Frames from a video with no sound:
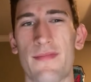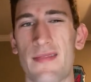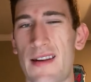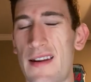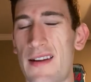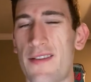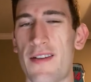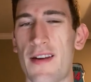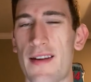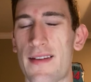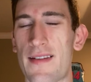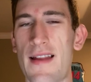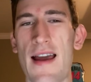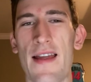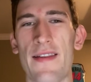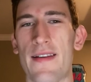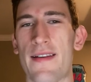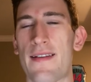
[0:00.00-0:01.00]
just
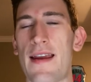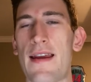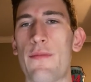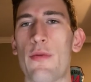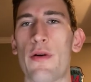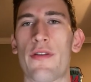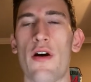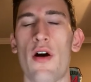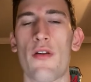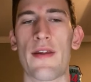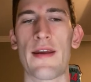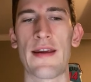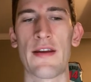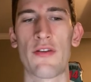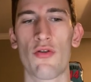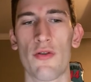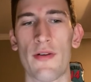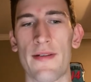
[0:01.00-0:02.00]
not the same with all the
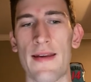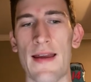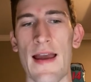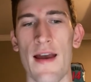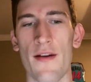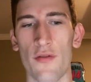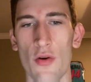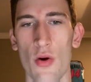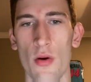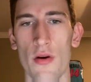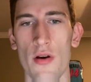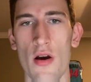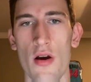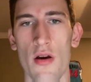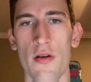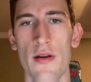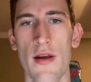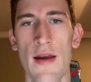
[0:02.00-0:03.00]
injuries they have going
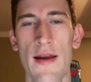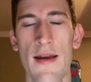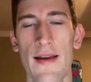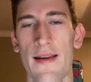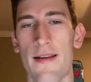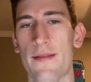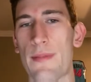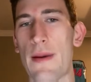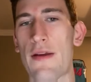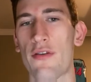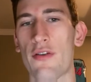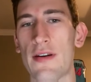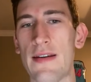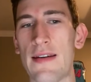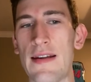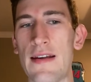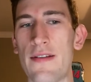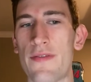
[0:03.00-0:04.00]
on, especially
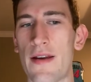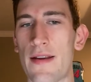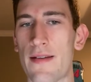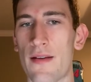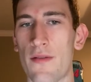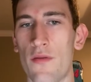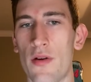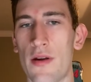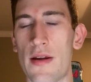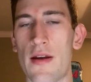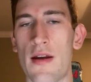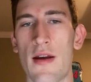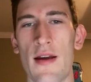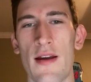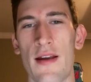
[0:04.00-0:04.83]
defensively.